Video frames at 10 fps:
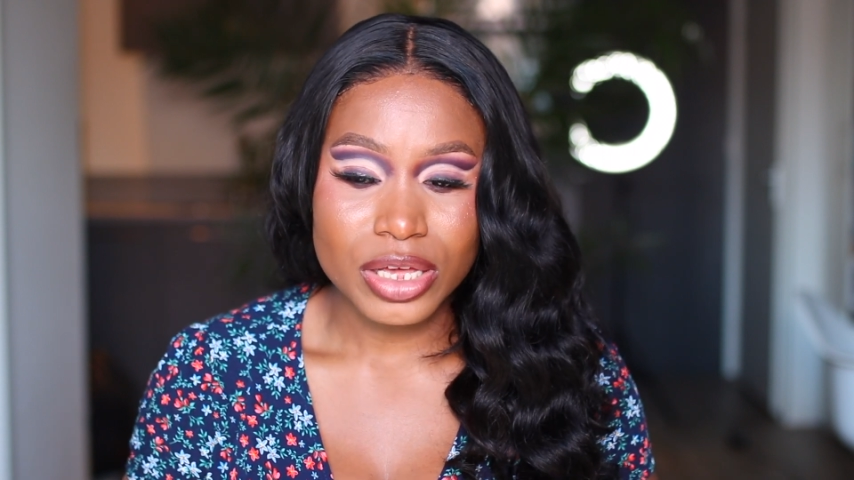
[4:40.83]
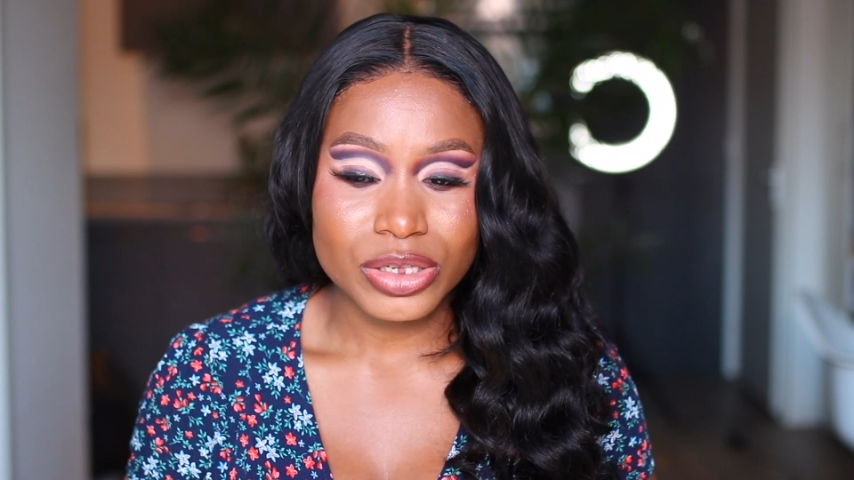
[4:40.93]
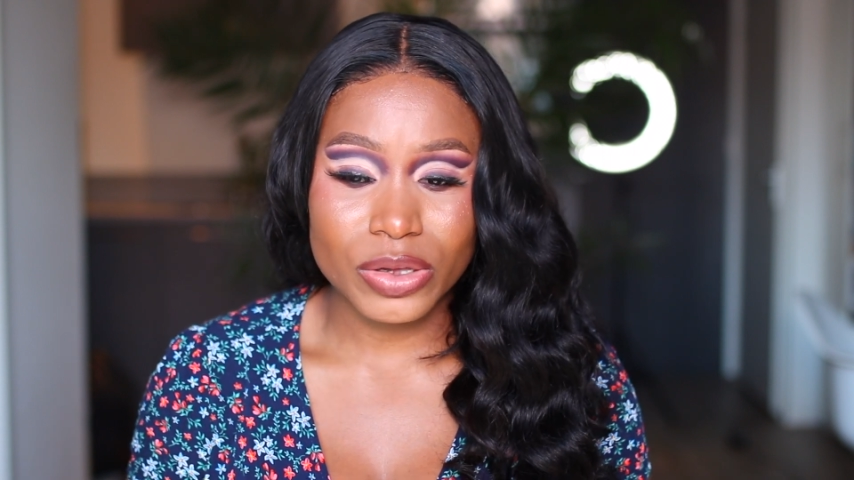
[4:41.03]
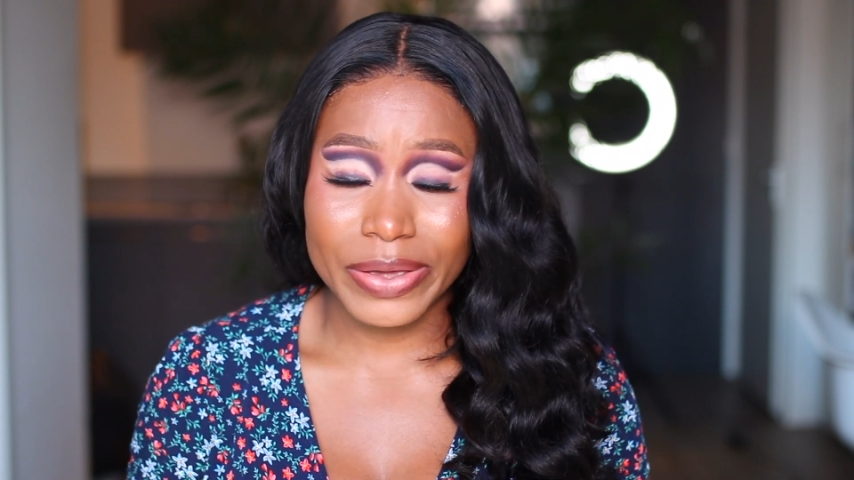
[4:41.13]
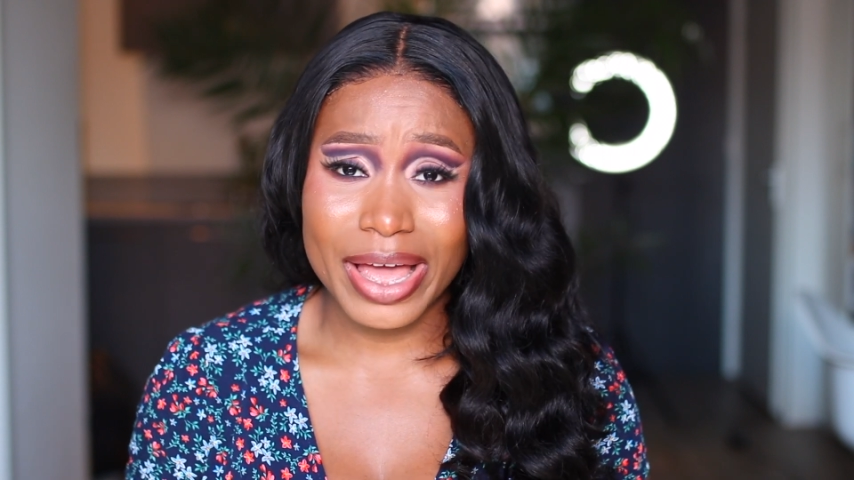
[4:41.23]

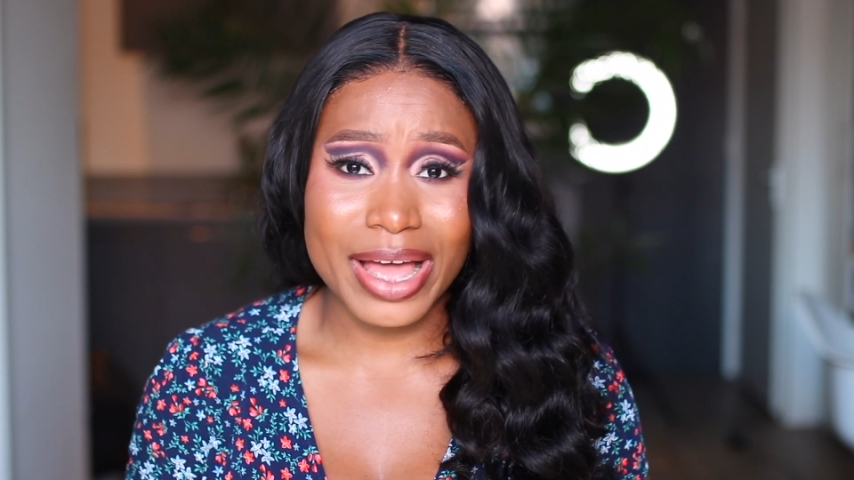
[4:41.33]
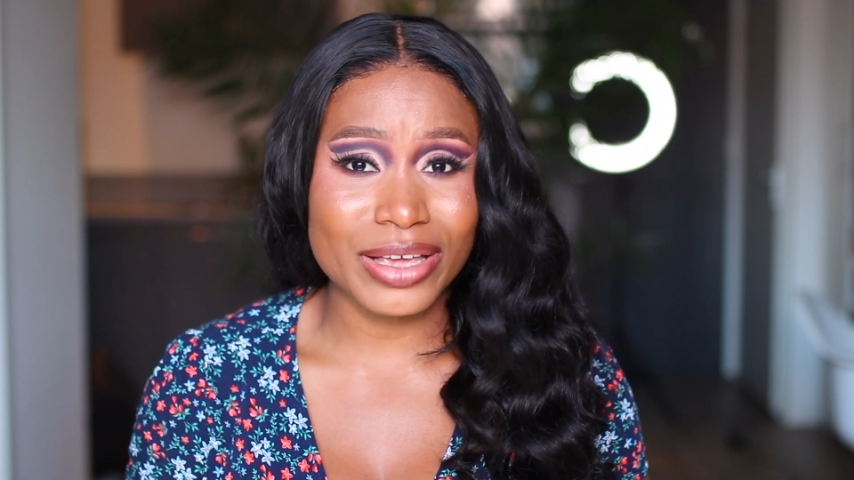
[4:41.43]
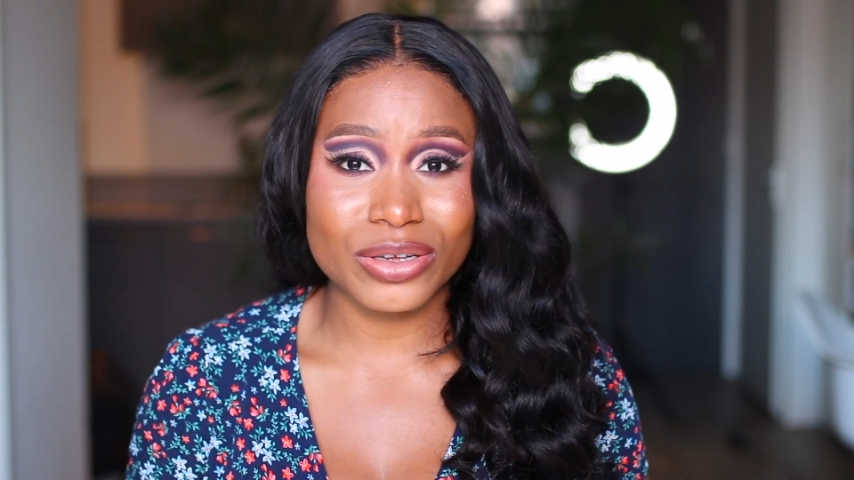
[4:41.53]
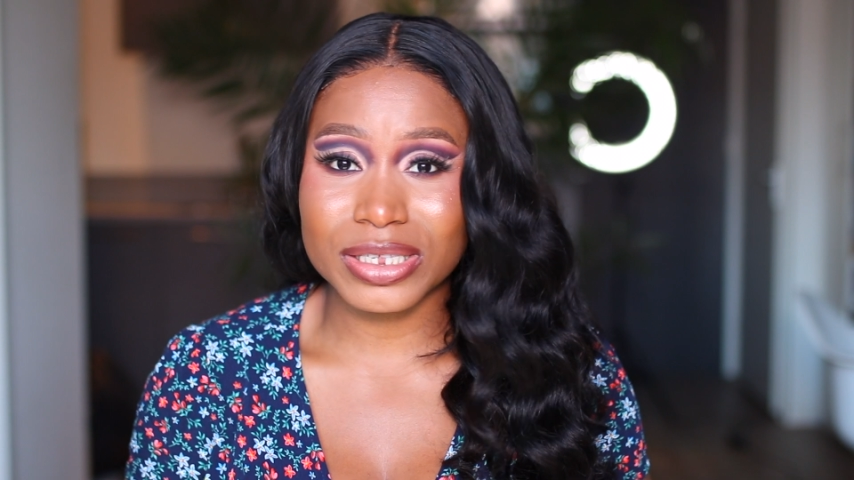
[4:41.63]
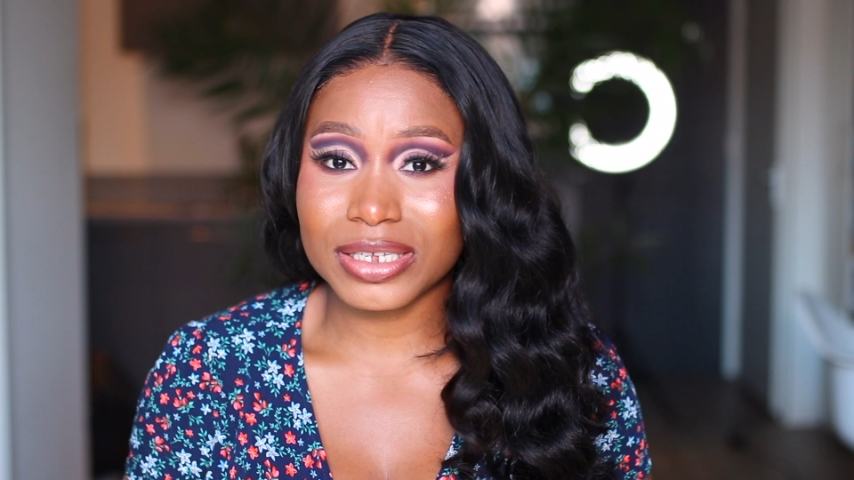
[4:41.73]
So yeah, I
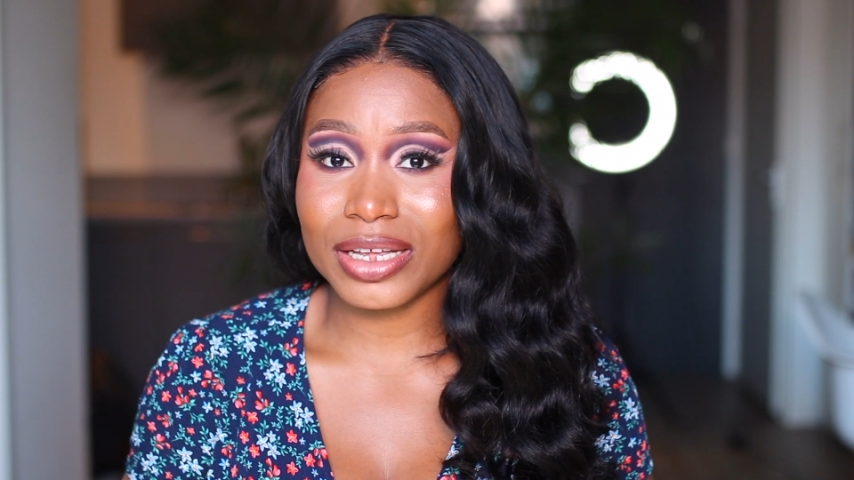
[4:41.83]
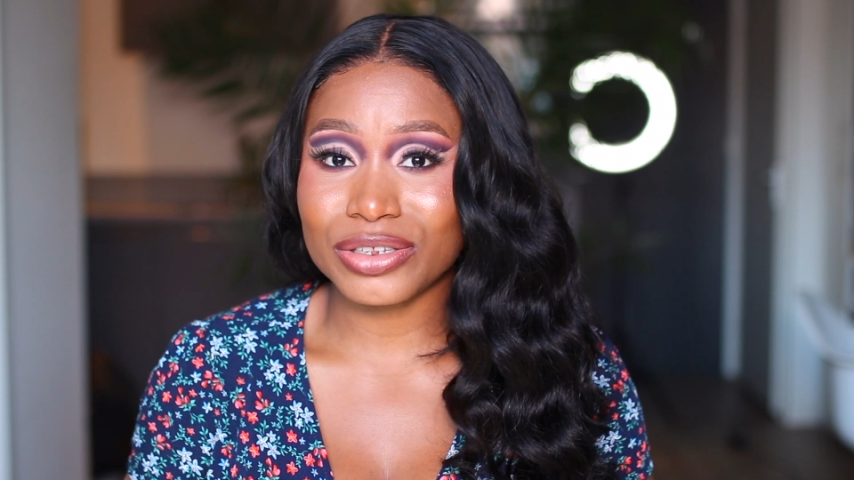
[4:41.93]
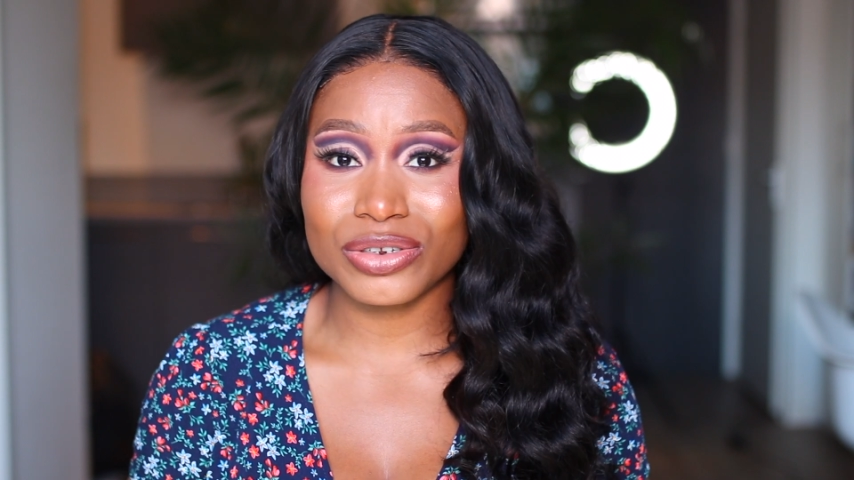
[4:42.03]
considered,